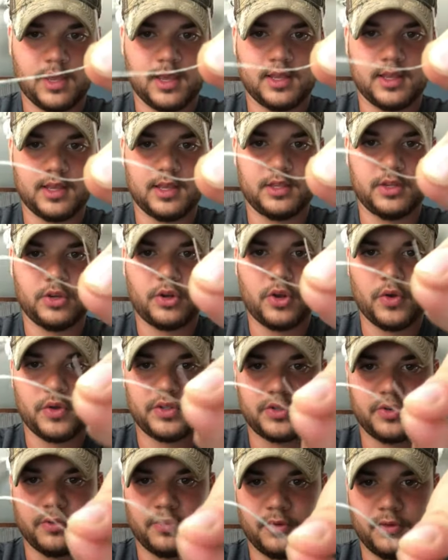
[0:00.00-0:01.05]
and then you're
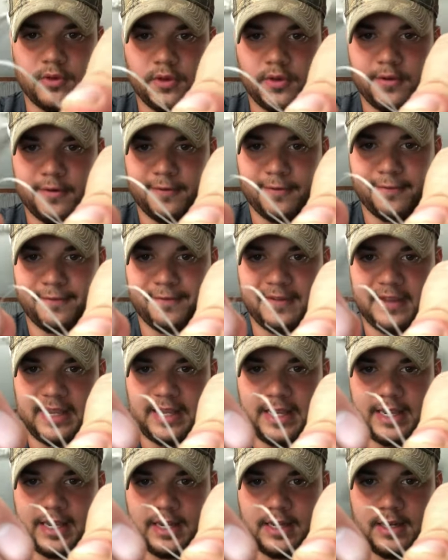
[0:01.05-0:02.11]
going to
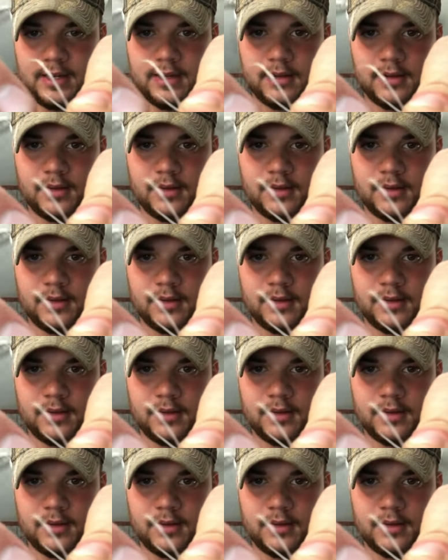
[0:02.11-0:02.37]
feed